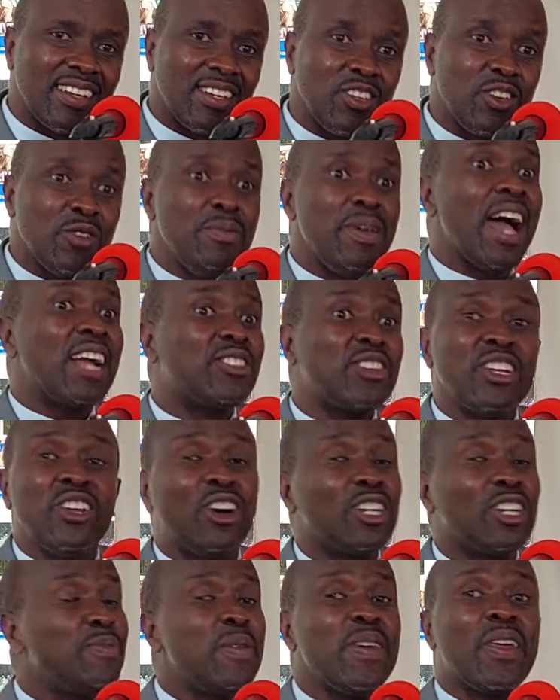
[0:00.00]
You may actually
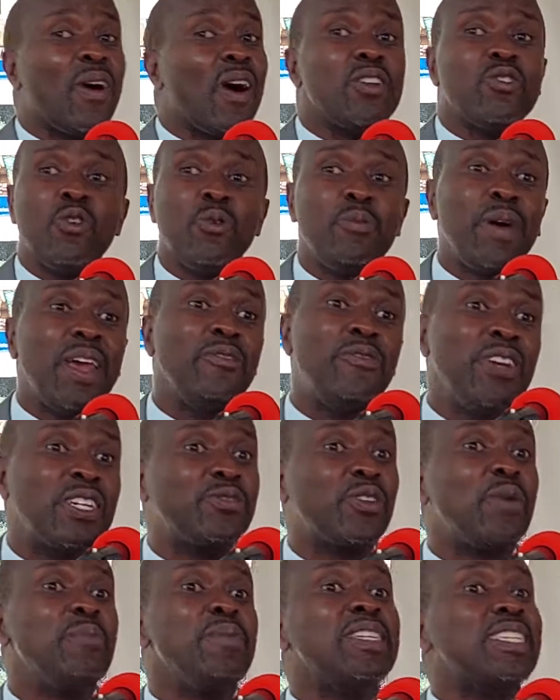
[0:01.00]
not be the one who
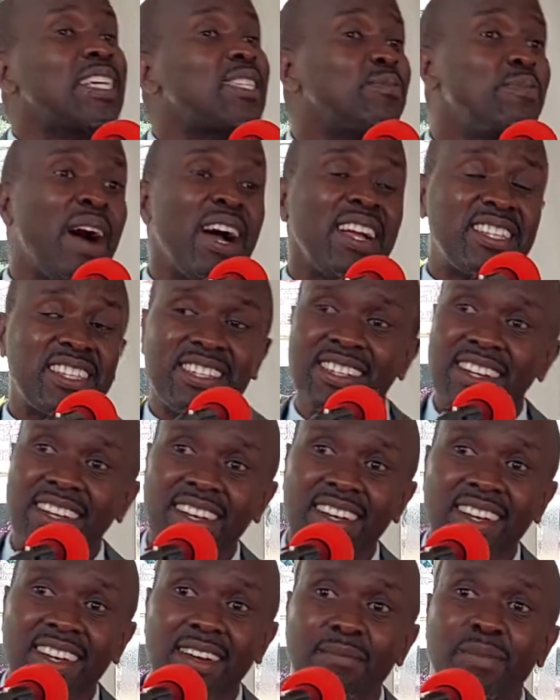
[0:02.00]
benefits from it as much,
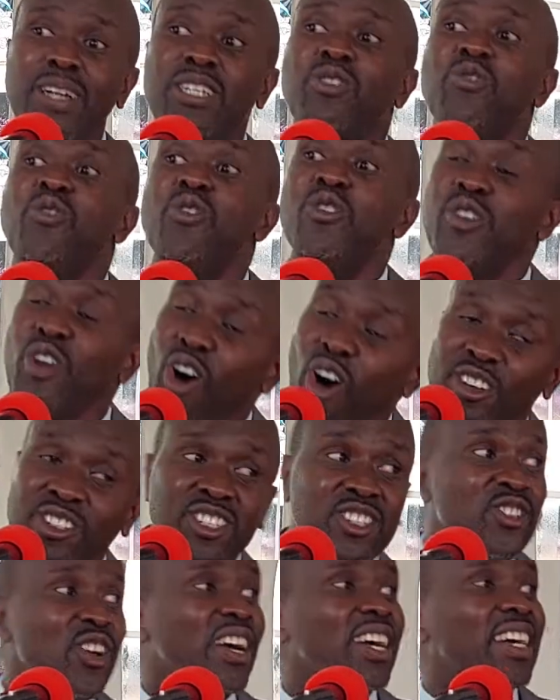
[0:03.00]
but who
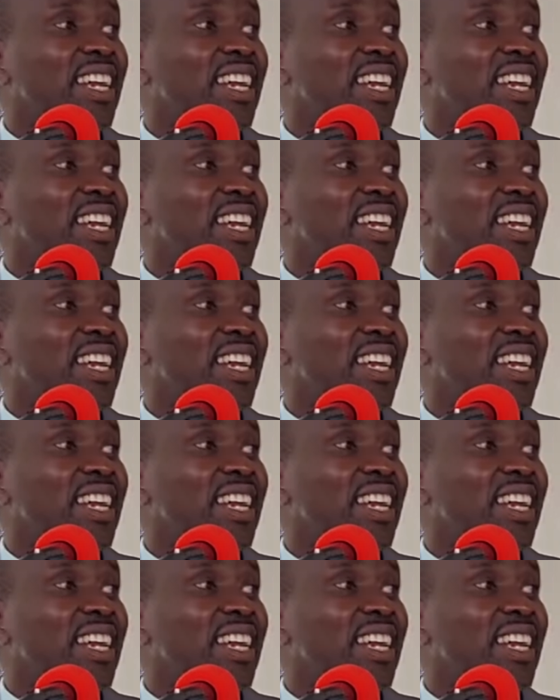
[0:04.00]
knows, your